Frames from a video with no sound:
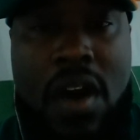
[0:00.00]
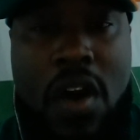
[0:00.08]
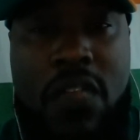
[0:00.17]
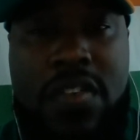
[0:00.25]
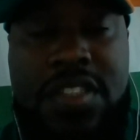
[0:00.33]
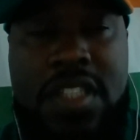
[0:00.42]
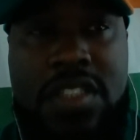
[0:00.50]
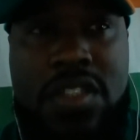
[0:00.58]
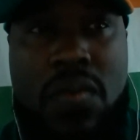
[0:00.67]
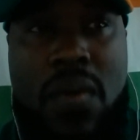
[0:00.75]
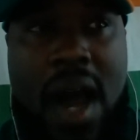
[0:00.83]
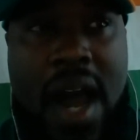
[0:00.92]
over such a
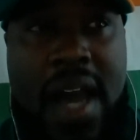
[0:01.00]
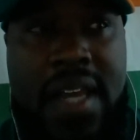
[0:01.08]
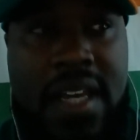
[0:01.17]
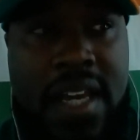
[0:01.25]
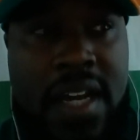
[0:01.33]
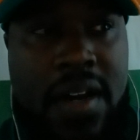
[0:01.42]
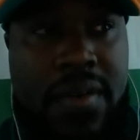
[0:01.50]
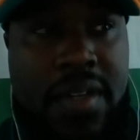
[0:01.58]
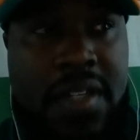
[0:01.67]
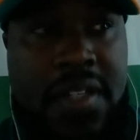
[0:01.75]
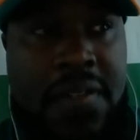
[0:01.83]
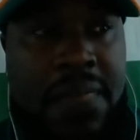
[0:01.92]
wide
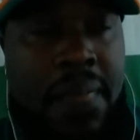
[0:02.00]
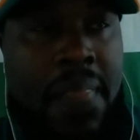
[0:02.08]
area.